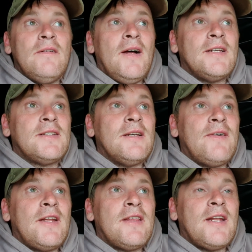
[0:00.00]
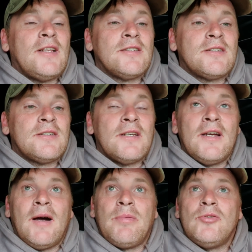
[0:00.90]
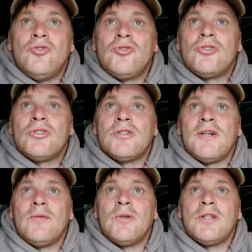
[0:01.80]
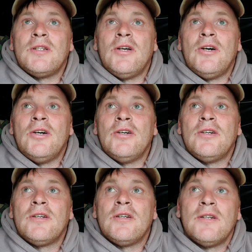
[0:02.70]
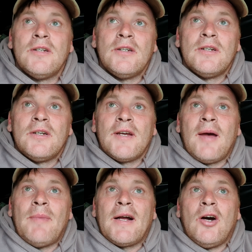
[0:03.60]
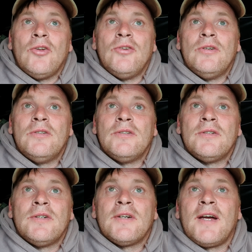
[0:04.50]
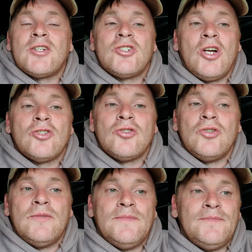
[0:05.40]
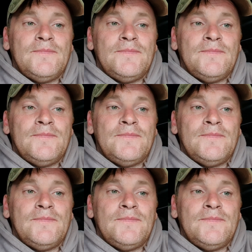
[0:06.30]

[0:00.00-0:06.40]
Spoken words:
Right, if anything else happens, I will get back on. Catch you all soon.